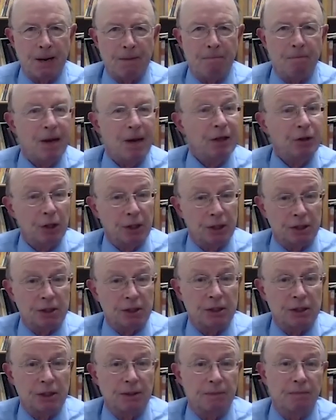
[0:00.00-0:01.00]

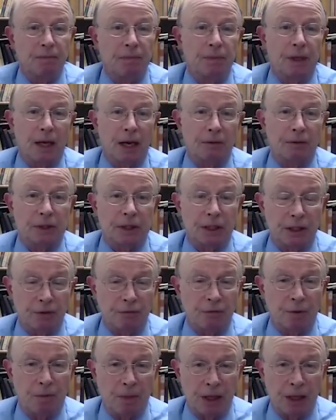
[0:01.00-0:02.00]
methods. I would say
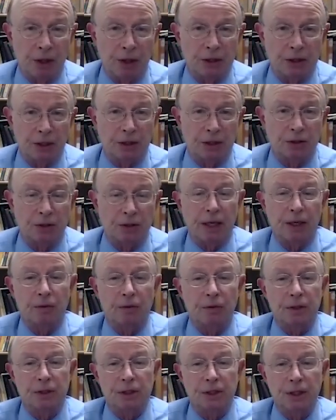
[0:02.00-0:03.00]
different methods to try
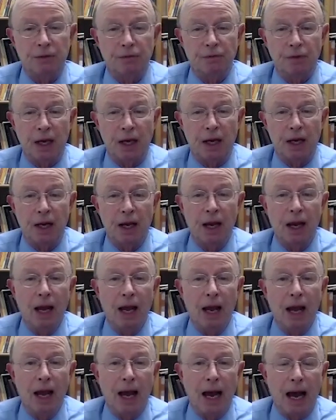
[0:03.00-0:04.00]
to achieve that.
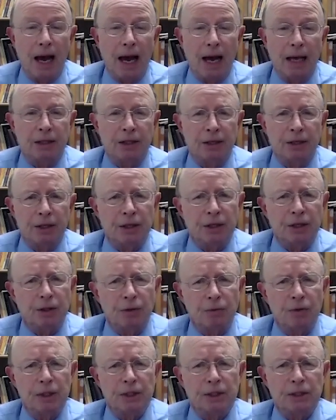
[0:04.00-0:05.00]
I think that
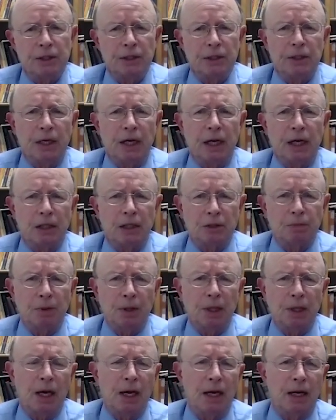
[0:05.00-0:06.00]
the reason that
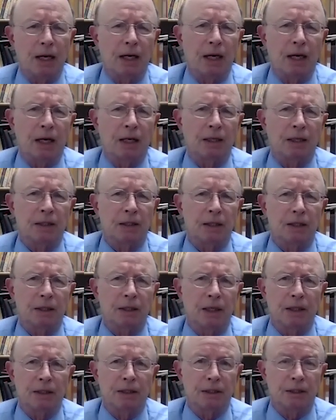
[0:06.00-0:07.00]
Hezbollah
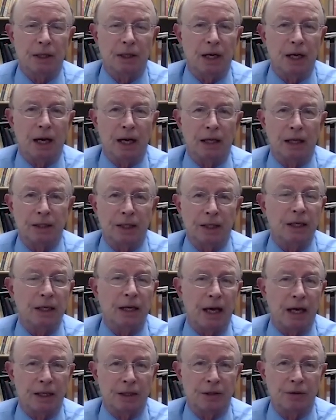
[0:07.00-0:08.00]
didn't
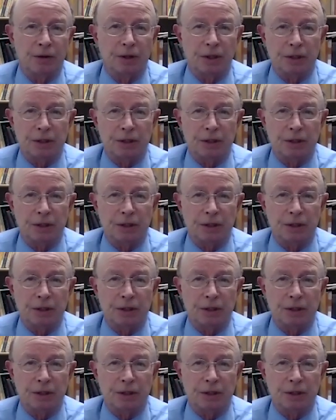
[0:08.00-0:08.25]
enter